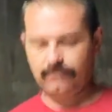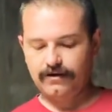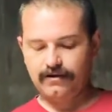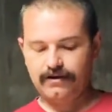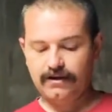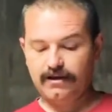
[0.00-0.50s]

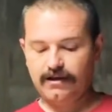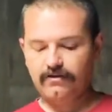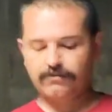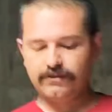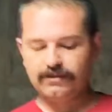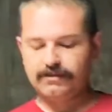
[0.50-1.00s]
a
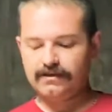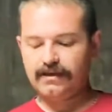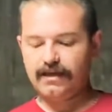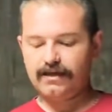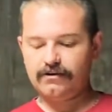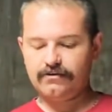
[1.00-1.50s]
healthy
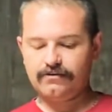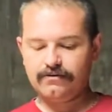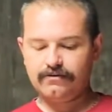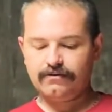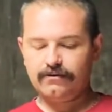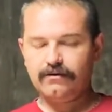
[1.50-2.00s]
indicator
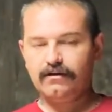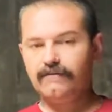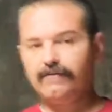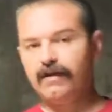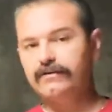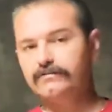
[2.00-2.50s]
of
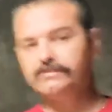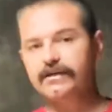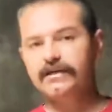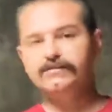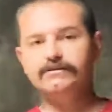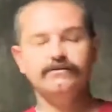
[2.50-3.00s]
how your
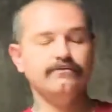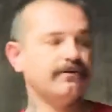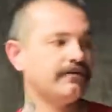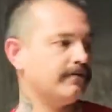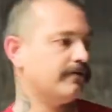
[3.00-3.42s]
snake's doing.